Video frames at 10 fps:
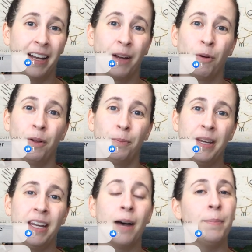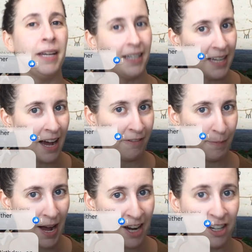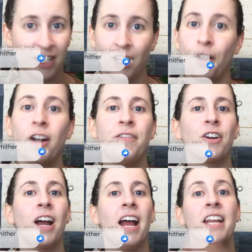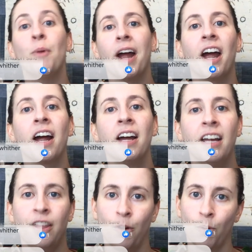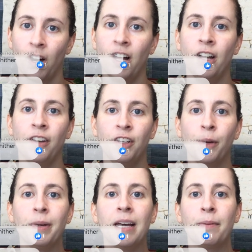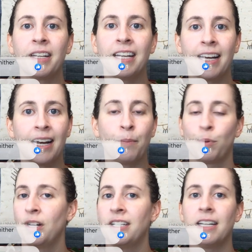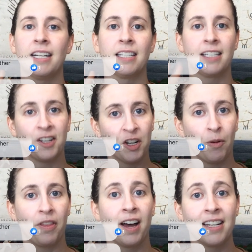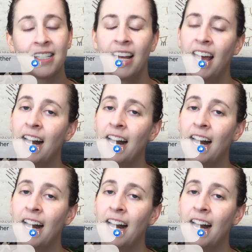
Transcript: And it will be a PDF pattern, so if you're anywhere in the world, you'll be able to get it and print it and stitch it with us.